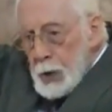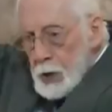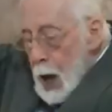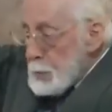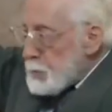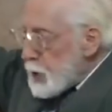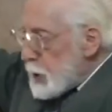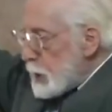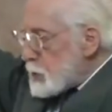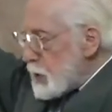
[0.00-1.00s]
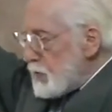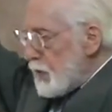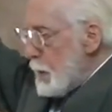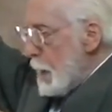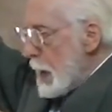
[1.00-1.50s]
But that prediction
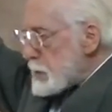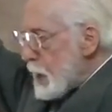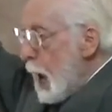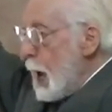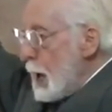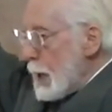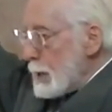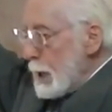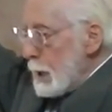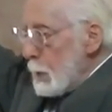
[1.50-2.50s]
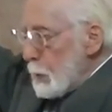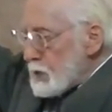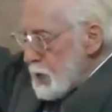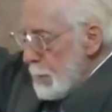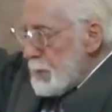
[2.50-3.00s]
from Isaiah
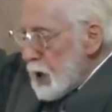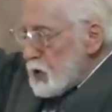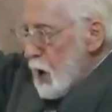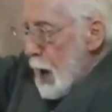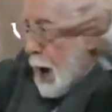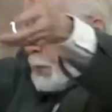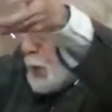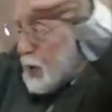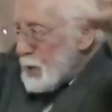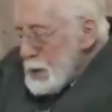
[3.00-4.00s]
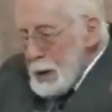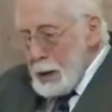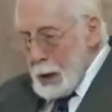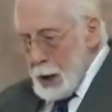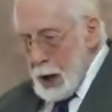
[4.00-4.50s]
was something to happen
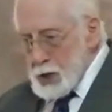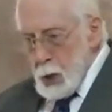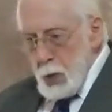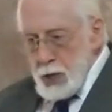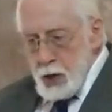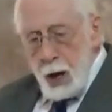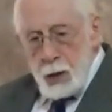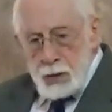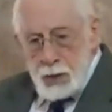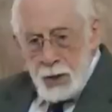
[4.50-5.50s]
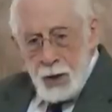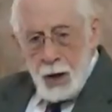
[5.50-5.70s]
as a result